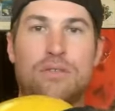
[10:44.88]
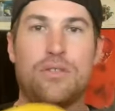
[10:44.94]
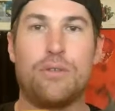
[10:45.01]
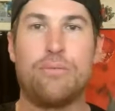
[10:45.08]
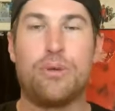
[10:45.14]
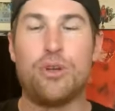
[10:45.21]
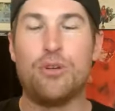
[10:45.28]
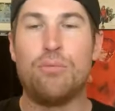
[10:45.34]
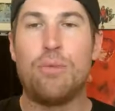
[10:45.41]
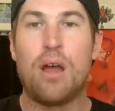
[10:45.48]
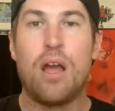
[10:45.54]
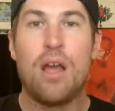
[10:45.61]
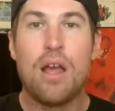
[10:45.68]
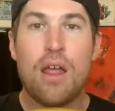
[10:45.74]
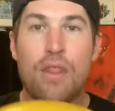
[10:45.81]
So, boom.
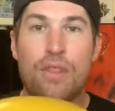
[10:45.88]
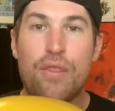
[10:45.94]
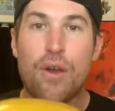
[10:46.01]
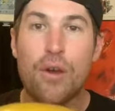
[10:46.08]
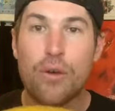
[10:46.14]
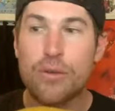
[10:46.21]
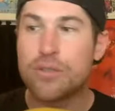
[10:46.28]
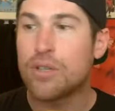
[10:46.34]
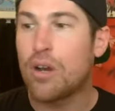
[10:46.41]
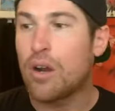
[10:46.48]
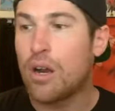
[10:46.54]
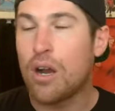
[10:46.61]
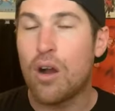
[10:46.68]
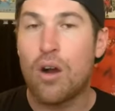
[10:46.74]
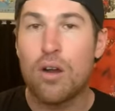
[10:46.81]
Those
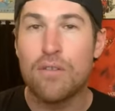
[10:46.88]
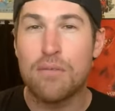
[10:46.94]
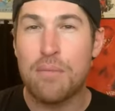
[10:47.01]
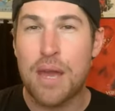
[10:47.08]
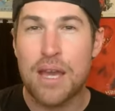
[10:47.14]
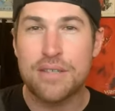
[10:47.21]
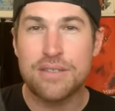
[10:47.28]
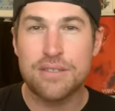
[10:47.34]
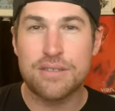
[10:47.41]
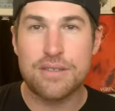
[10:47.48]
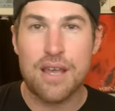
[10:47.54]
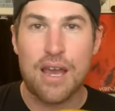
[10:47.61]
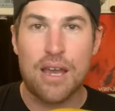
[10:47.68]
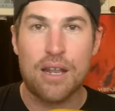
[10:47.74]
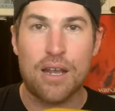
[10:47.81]
are all the masks
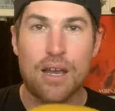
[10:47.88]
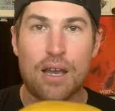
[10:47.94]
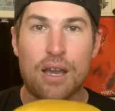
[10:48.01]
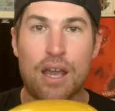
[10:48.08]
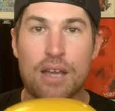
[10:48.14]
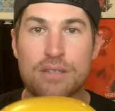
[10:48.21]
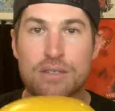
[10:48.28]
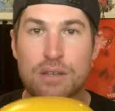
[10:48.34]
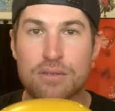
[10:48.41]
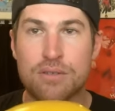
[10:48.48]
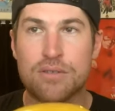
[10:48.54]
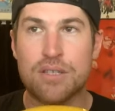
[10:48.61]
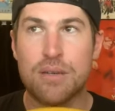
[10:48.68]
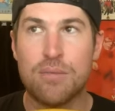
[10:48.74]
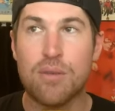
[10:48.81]
that
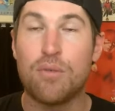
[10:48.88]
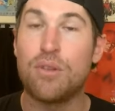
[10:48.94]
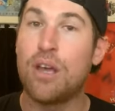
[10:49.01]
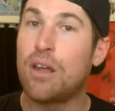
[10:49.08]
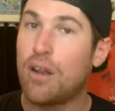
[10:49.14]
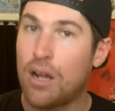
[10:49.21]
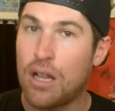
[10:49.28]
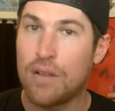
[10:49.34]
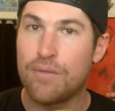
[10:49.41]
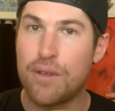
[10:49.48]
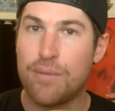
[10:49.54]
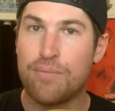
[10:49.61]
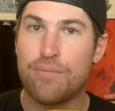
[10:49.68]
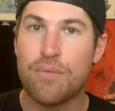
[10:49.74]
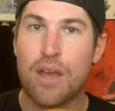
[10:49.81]
Xcoser sent me. Well, not all of
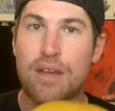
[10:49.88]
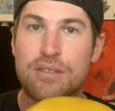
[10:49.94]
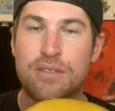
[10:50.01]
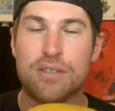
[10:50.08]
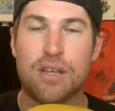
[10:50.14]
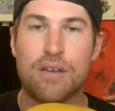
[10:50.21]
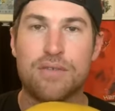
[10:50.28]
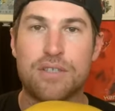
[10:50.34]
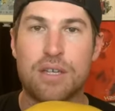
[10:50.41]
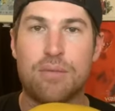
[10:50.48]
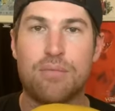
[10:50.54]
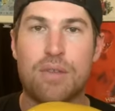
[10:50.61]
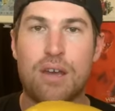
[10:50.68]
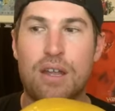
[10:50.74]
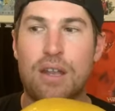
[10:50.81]
them. I still have
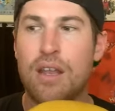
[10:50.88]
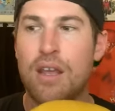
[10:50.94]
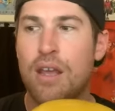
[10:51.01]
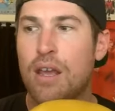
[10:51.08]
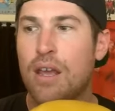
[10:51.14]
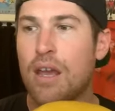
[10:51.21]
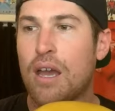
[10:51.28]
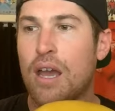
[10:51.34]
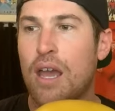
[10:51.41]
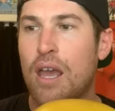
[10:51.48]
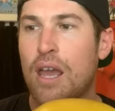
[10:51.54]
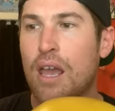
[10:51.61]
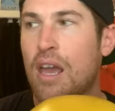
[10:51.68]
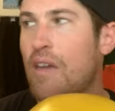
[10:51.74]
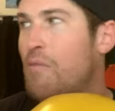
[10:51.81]
some that
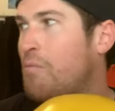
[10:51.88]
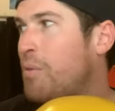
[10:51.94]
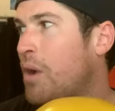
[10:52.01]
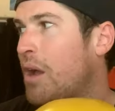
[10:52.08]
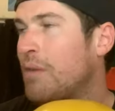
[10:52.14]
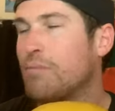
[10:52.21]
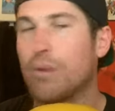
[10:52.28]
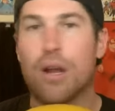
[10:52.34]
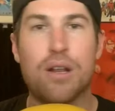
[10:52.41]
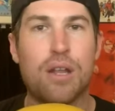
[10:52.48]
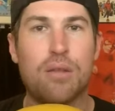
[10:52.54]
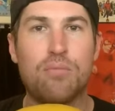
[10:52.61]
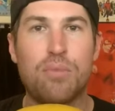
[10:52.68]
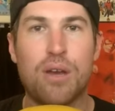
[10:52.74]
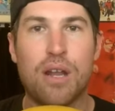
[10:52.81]
I haven't brought
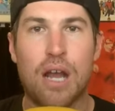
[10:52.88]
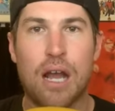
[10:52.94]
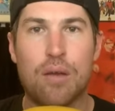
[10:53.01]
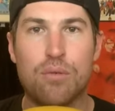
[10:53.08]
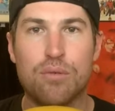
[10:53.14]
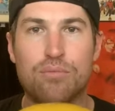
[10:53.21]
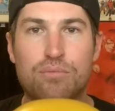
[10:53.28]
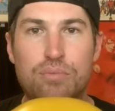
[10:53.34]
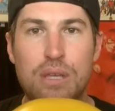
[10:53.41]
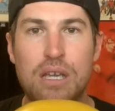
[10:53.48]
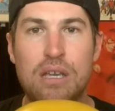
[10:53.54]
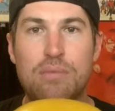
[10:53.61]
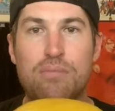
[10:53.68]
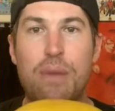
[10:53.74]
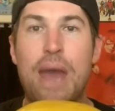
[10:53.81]
in, but I will
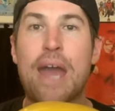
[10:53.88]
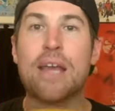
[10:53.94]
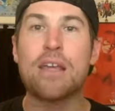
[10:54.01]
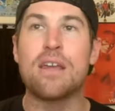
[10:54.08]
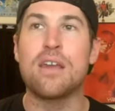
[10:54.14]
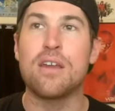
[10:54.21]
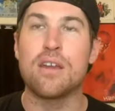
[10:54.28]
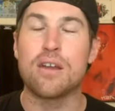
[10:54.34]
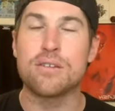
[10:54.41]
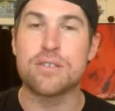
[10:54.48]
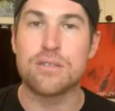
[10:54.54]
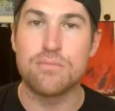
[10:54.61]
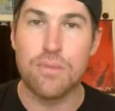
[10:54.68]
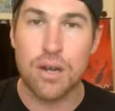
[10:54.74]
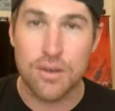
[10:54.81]
be back here
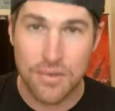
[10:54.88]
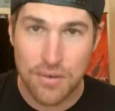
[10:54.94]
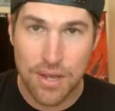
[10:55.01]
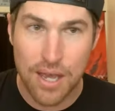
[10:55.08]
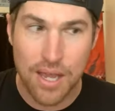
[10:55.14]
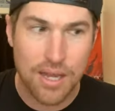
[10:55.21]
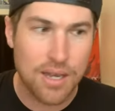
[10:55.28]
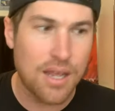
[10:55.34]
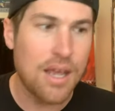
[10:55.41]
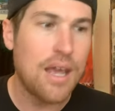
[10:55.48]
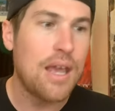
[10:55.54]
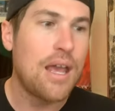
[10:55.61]
tomorrow night